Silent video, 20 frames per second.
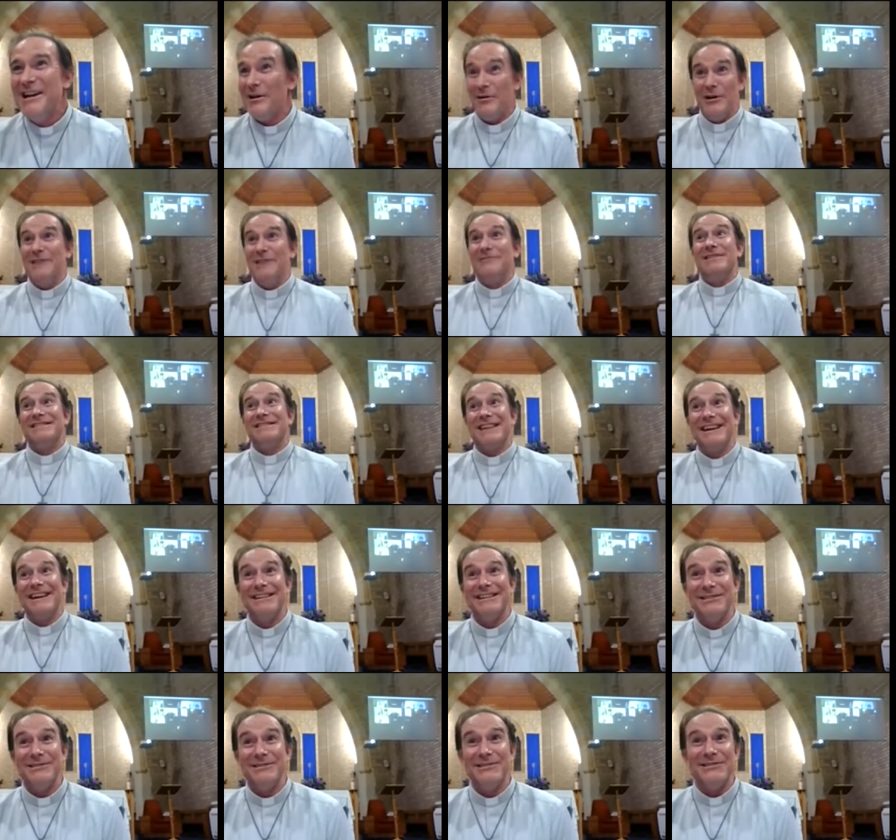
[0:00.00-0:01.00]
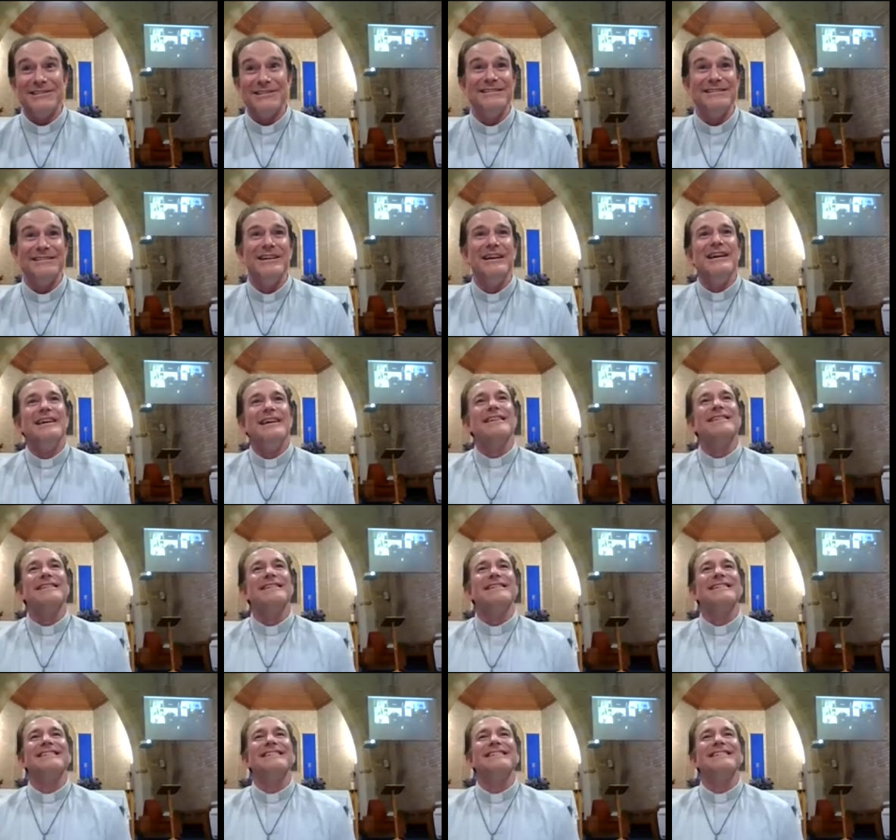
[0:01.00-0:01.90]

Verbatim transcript: well, if you say it at all, yeah? Like,